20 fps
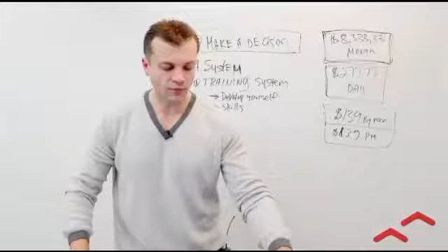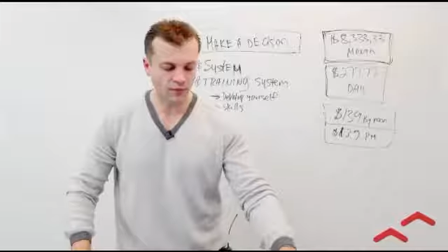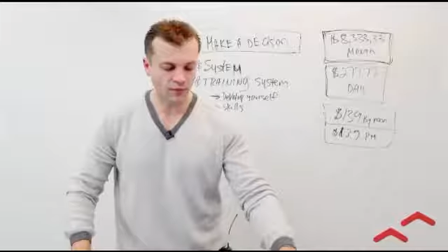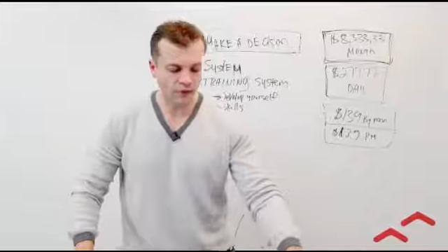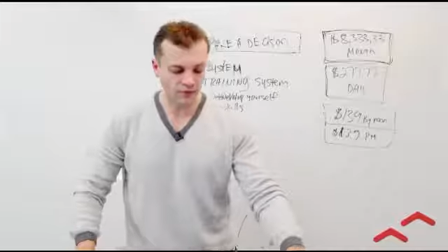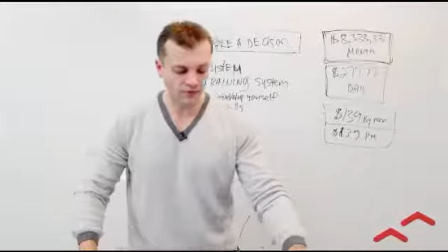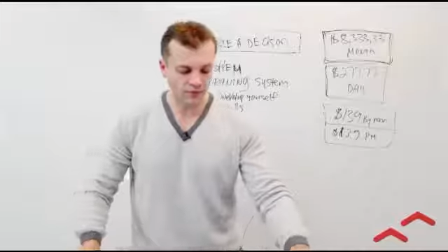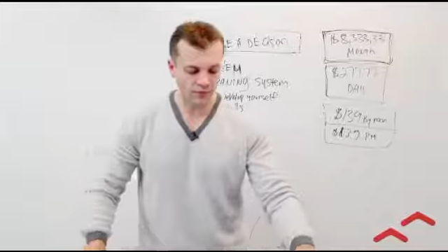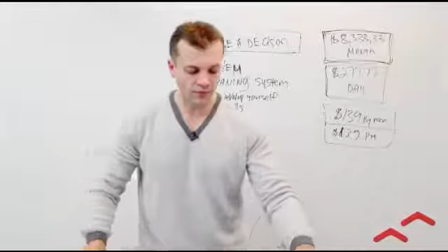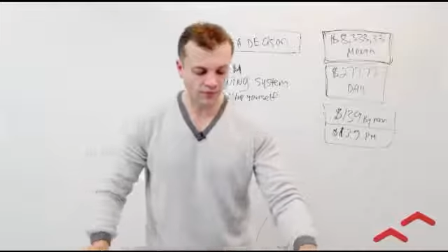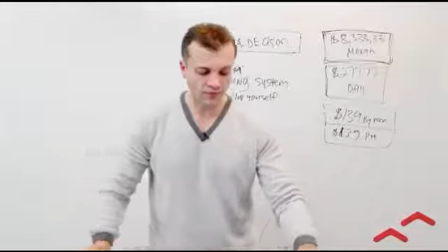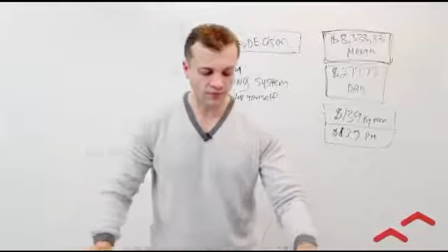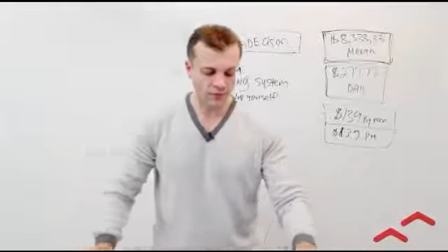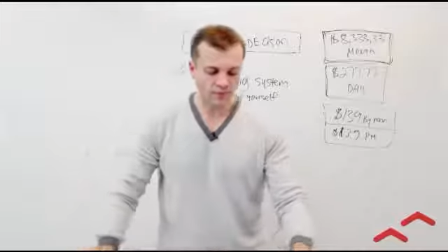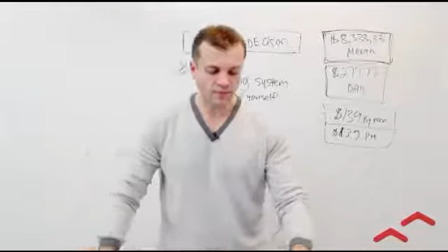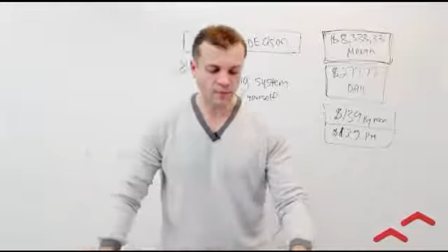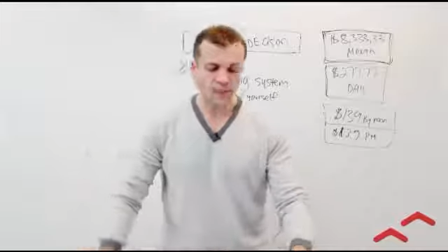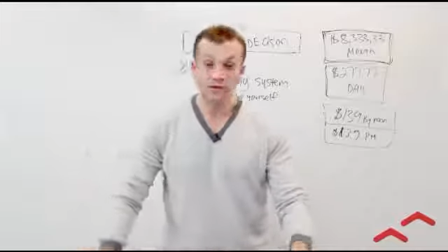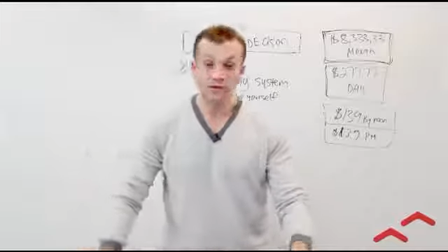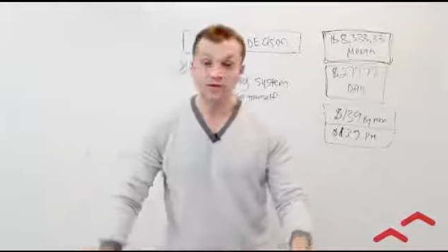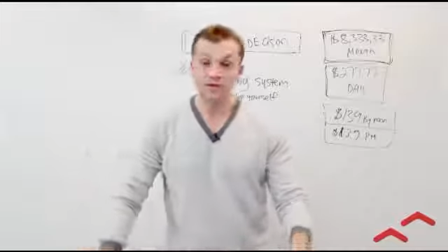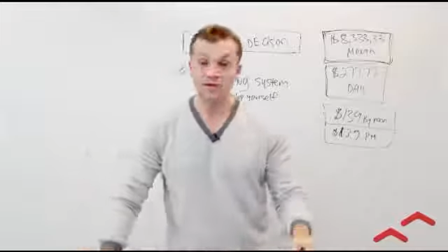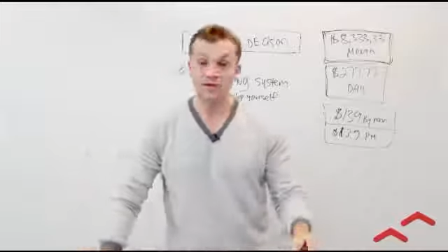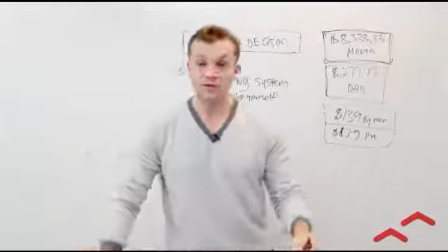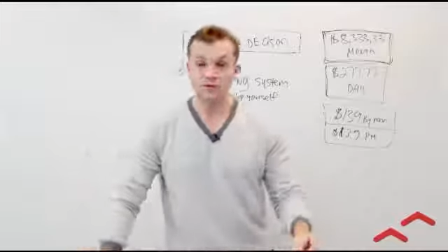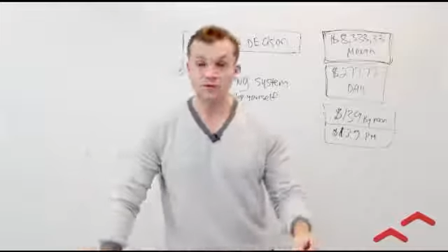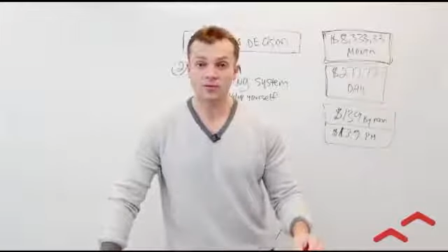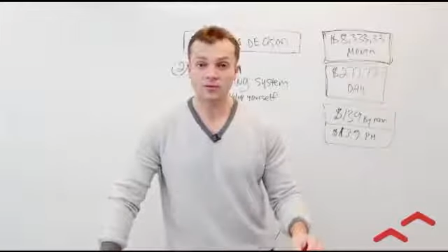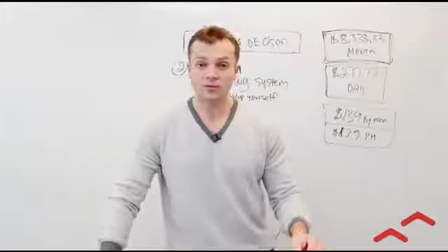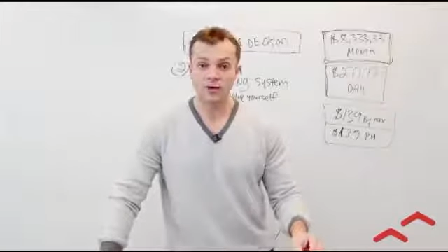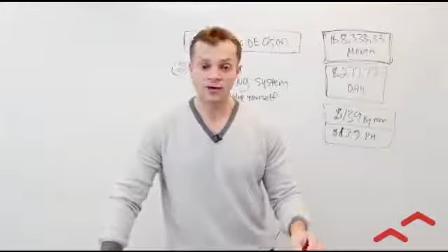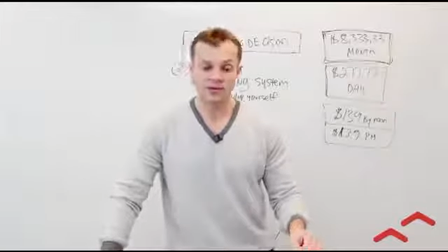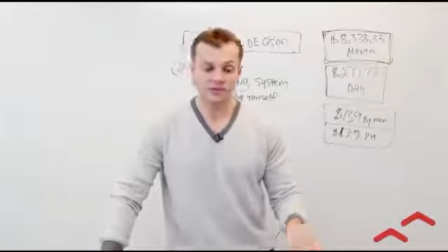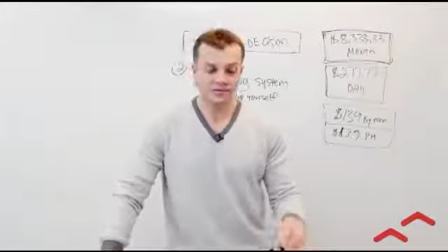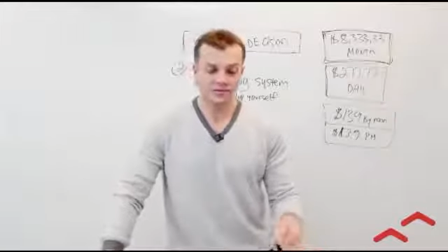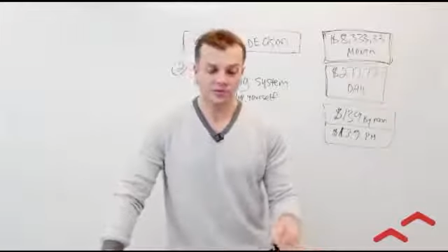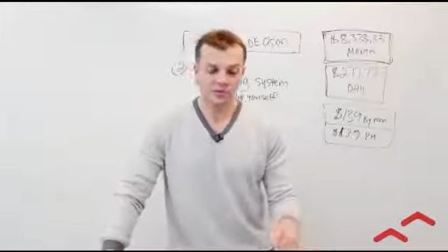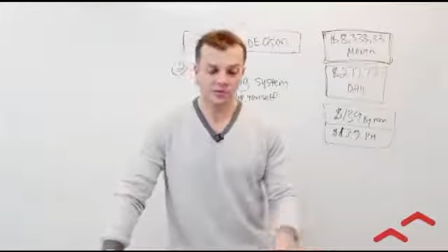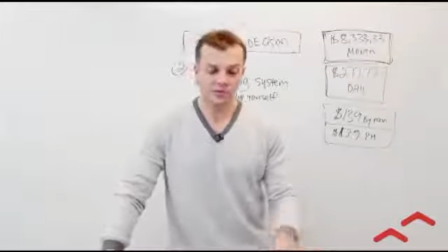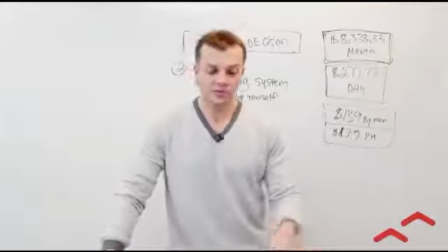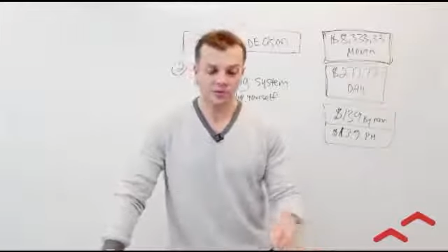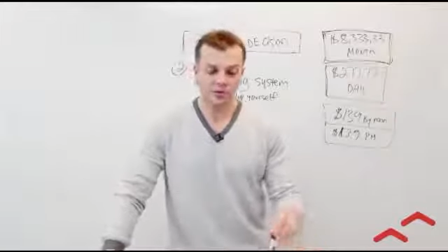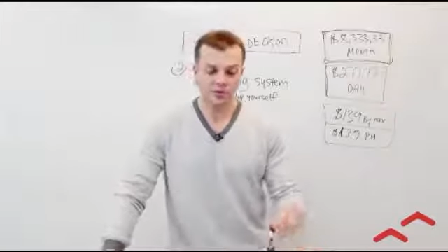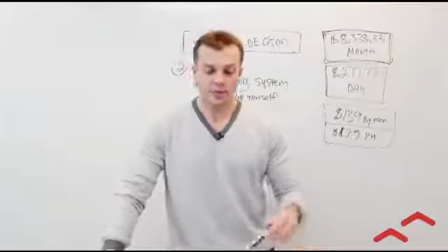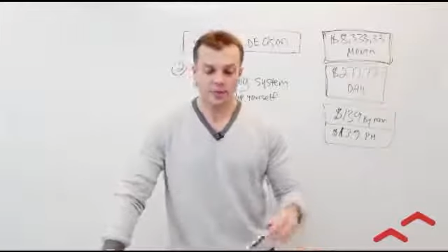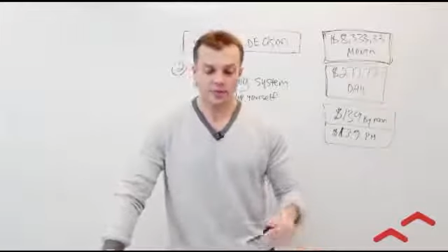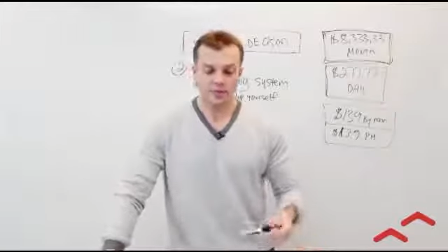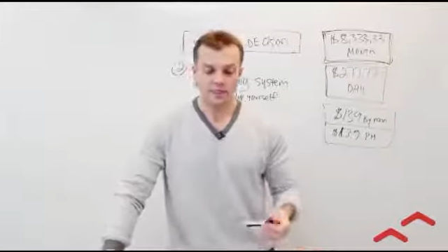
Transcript: our conference, he'll tell you, right? He's like, dude,